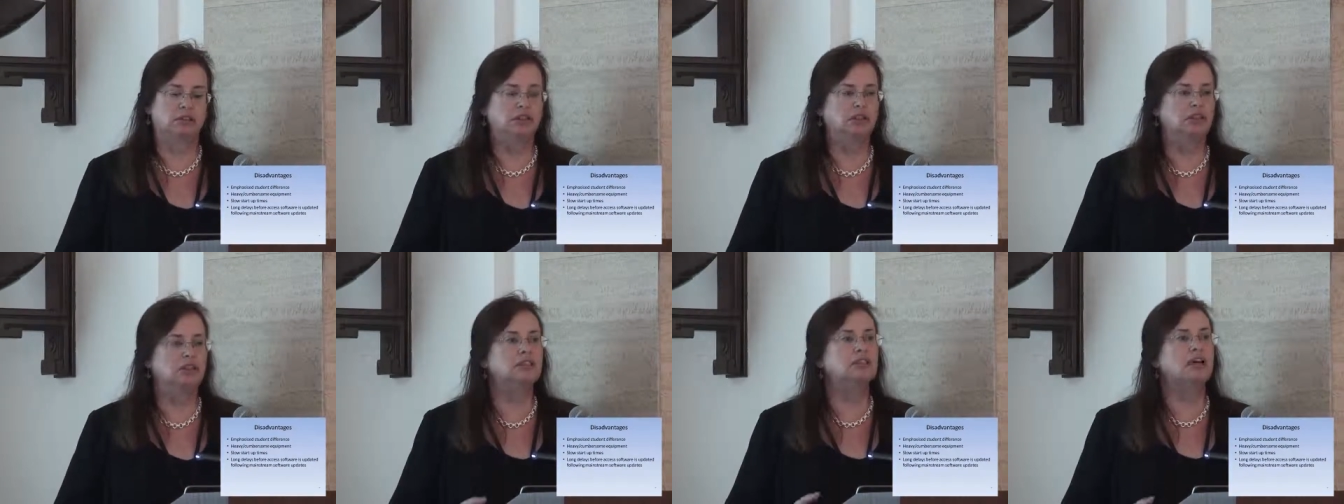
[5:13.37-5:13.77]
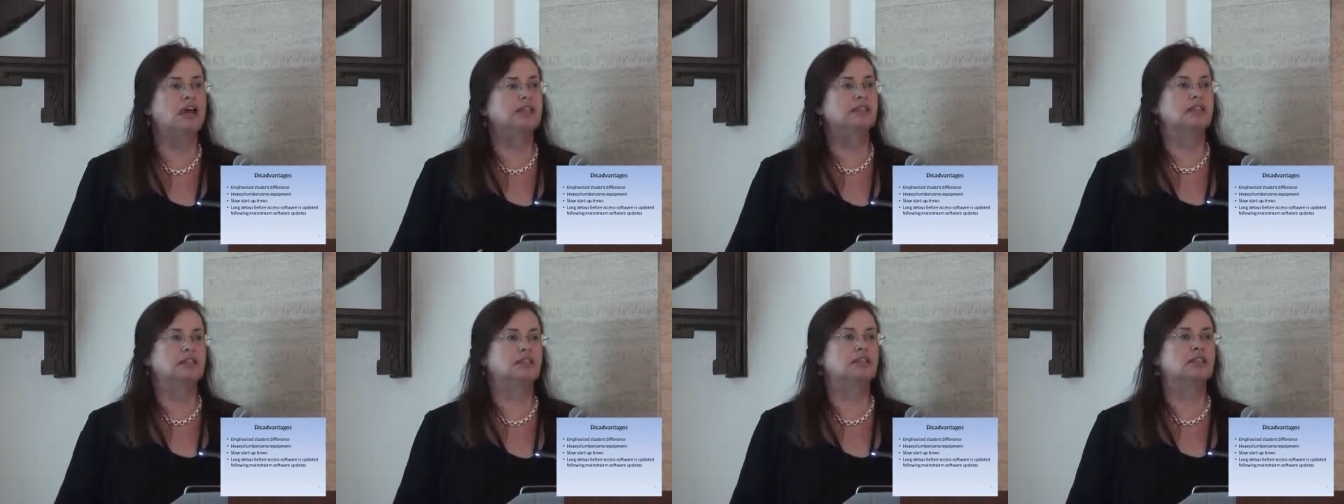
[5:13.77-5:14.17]
And I
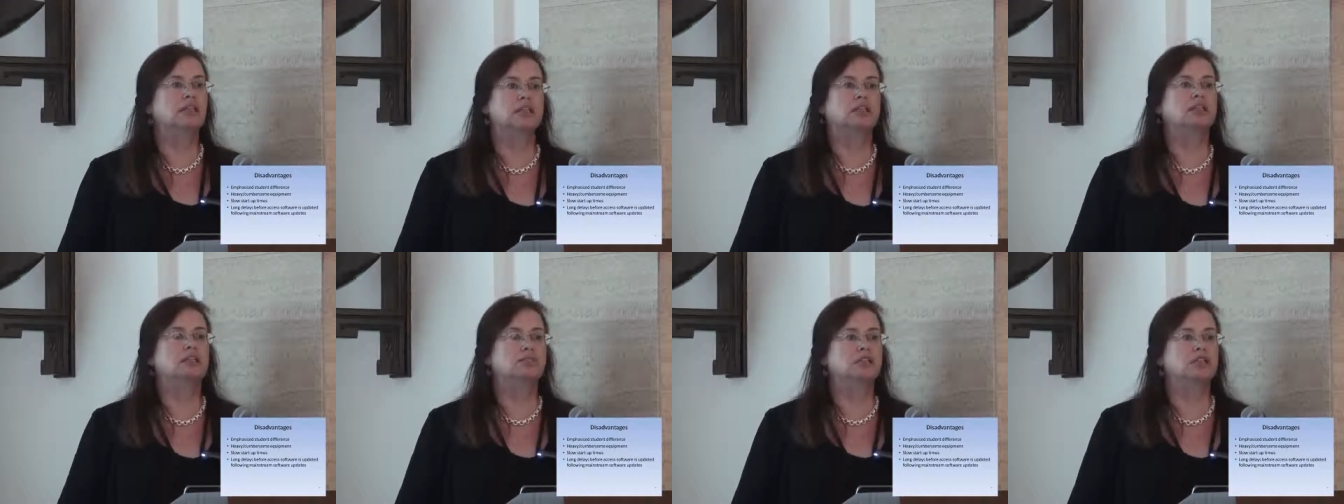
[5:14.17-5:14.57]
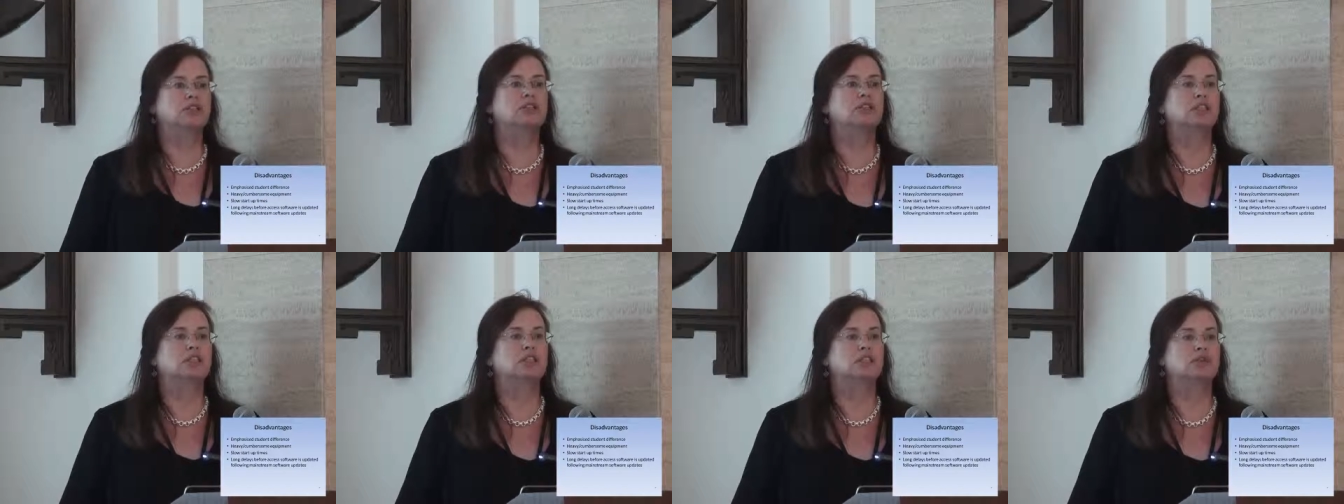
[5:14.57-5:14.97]
didn't think it was good
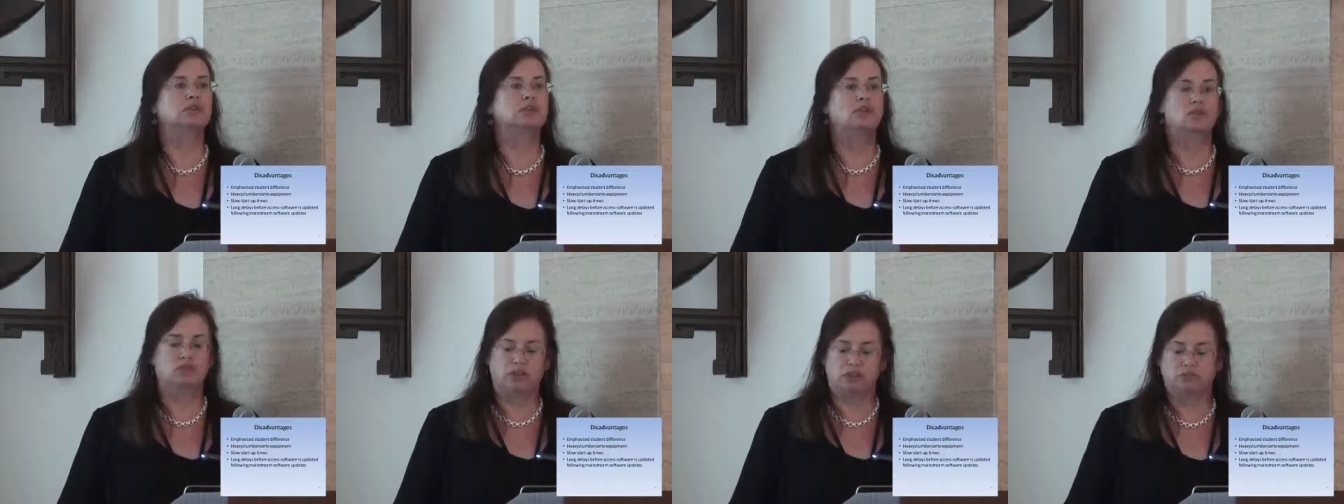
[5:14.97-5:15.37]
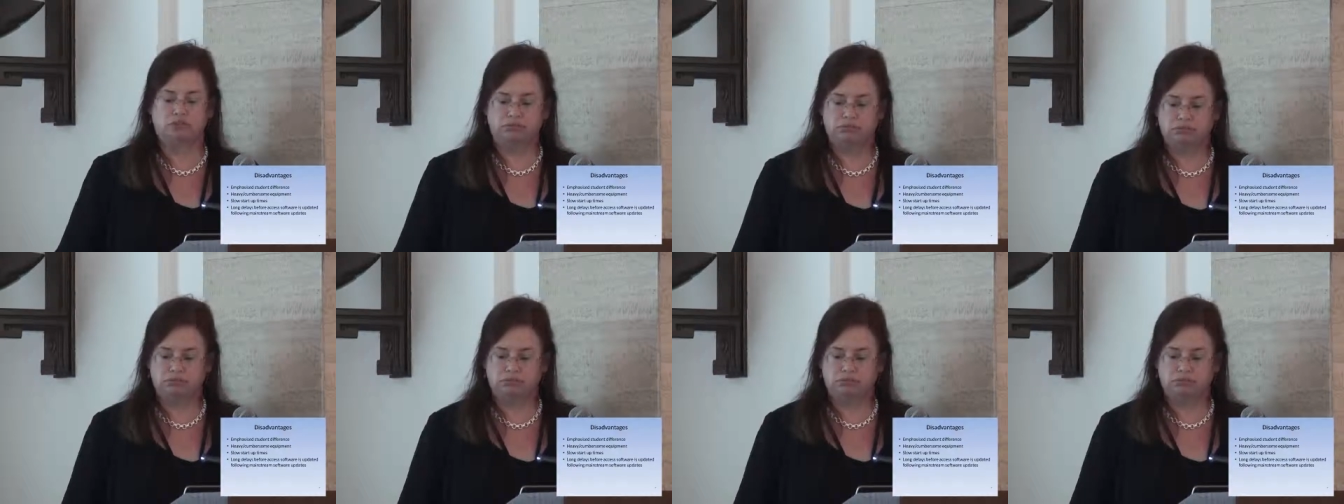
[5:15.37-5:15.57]
enough for them.